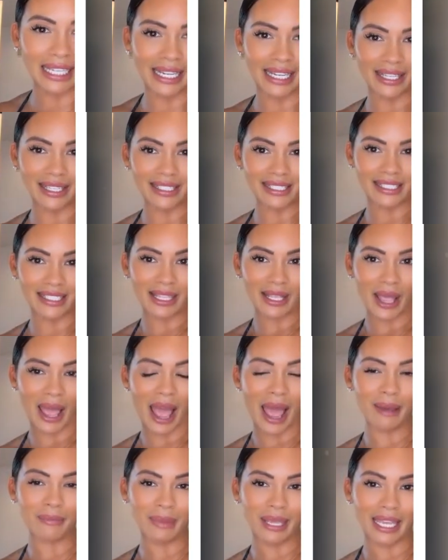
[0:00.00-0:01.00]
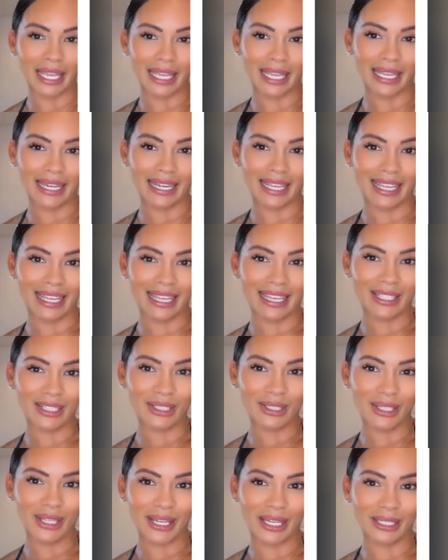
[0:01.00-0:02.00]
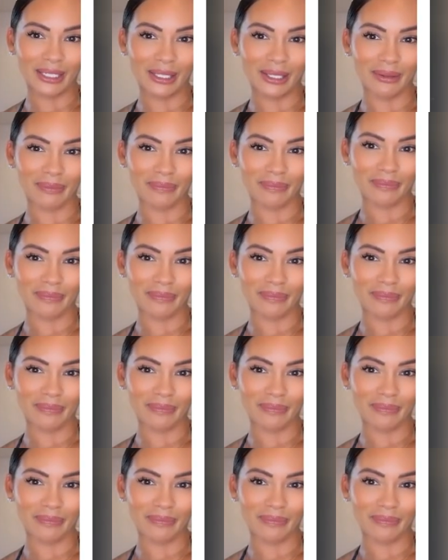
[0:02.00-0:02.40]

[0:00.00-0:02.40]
The arguments became heated. Users